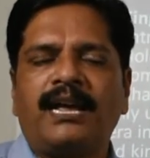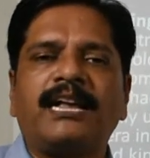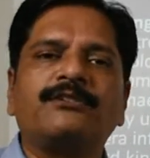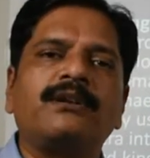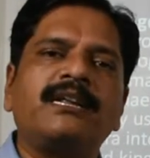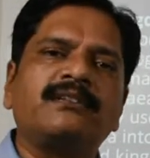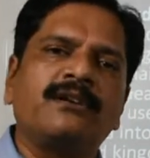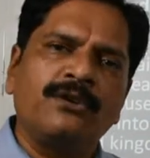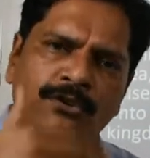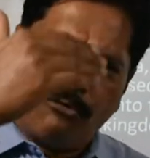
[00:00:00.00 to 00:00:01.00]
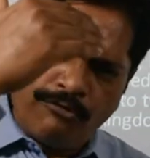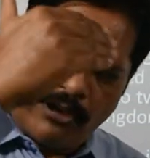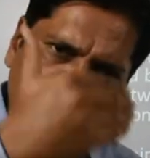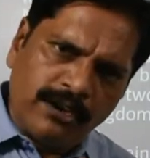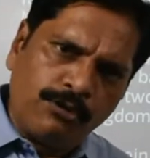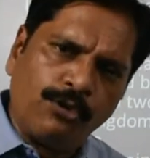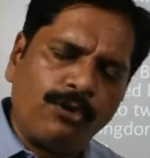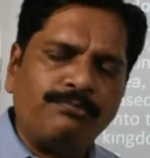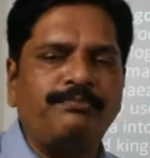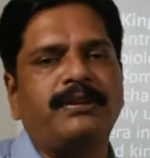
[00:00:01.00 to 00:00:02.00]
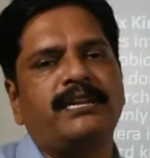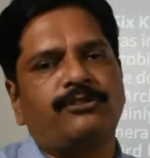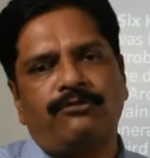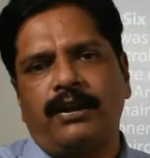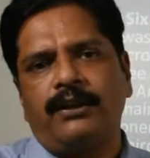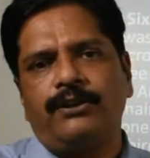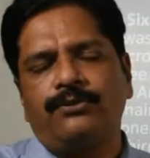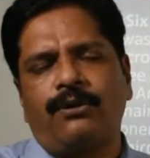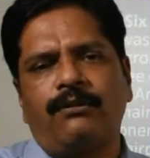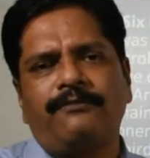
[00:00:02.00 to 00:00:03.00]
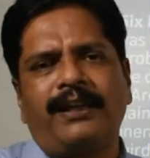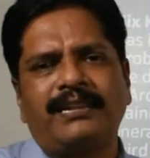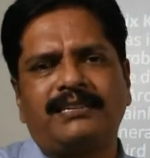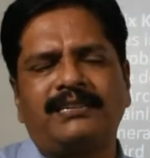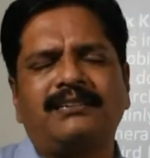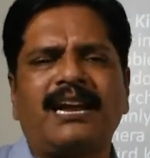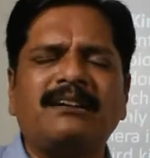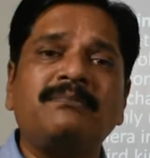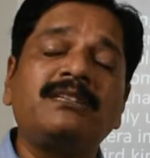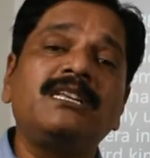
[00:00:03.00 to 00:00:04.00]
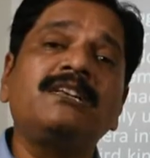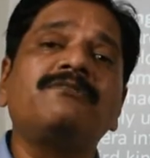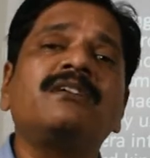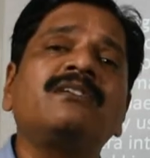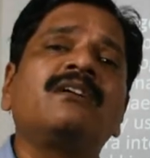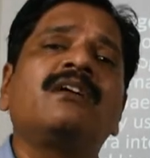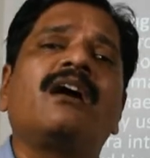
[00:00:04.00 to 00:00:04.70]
as well as very low pH value of acid, that means even